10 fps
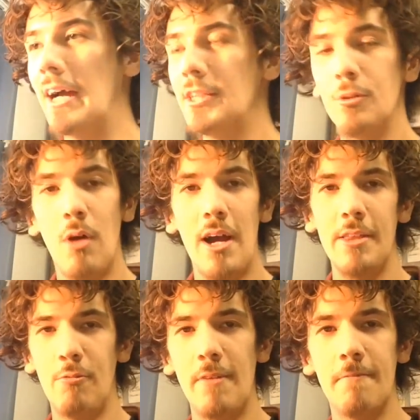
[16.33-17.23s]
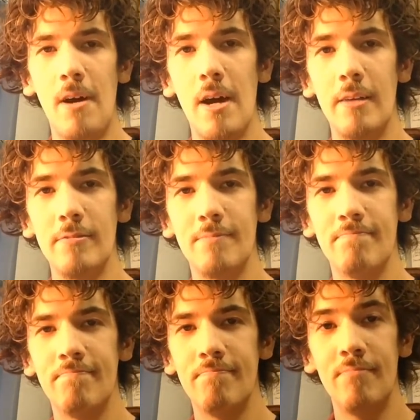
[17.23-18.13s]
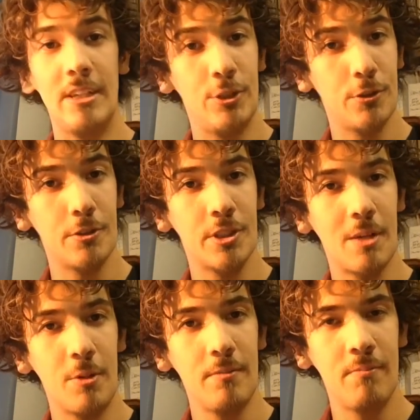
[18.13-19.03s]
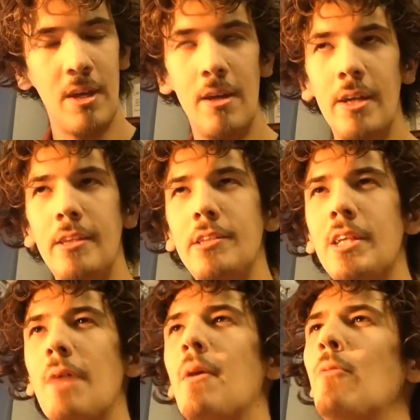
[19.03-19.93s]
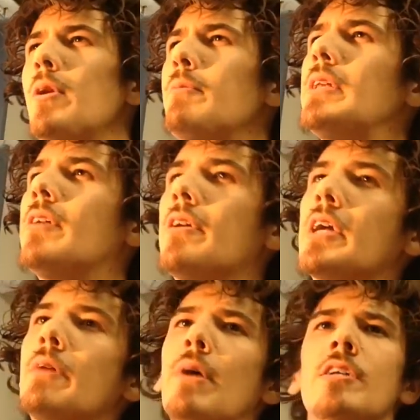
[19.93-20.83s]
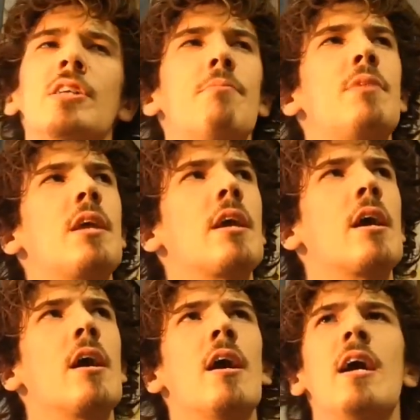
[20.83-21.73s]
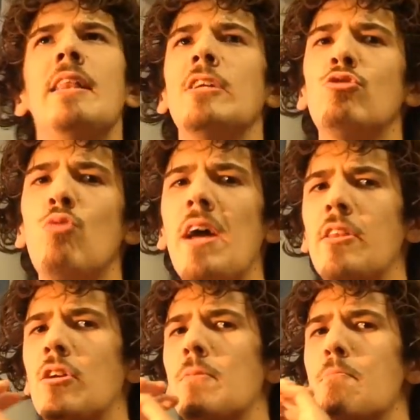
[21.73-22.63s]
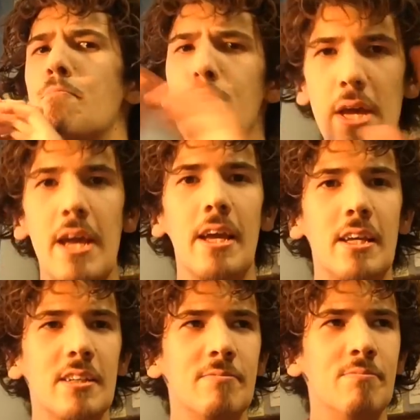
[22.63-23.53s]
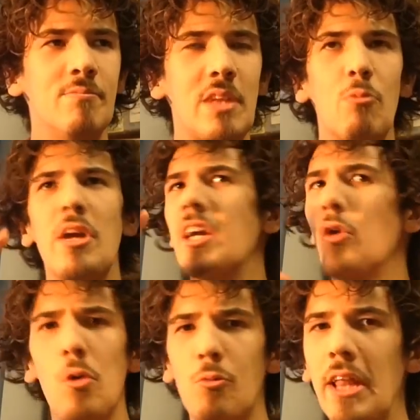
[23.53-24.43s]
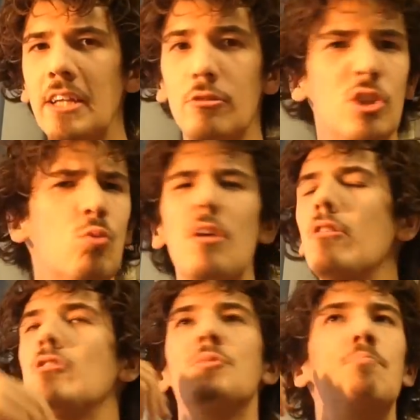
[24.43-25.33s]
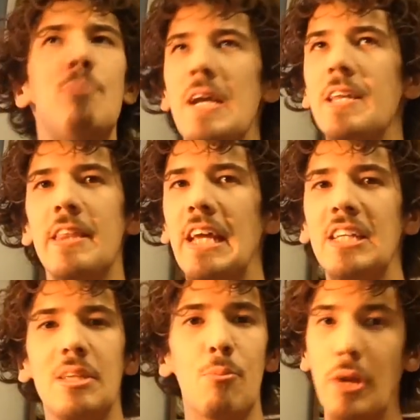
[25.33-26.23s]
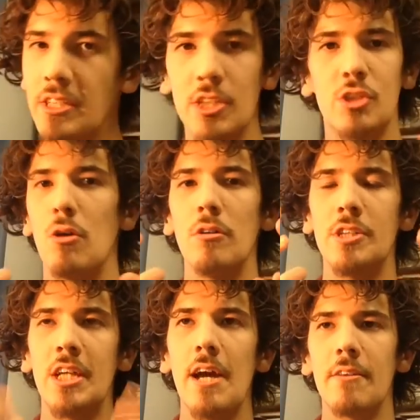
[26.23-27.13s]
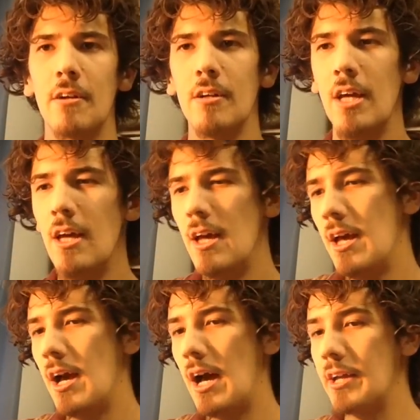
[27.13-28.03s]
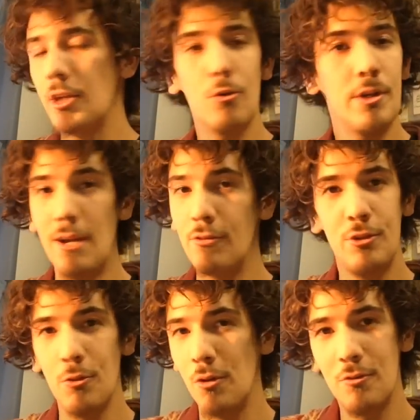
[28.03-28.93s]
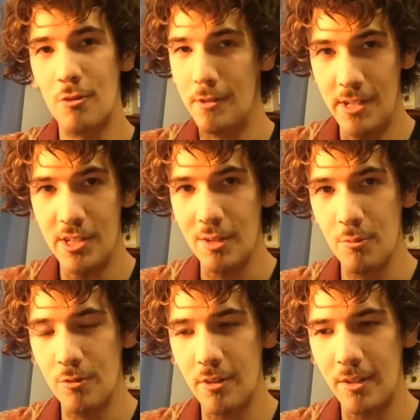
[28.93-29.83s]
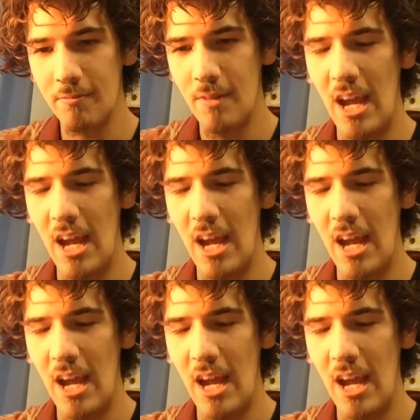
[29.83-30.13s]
I2I35. Enjoy your summer? This time I want to be talking about something that's rather big, that we can all relate to. It's one of those big things that brings us all together. You're never too old for a Disney movie.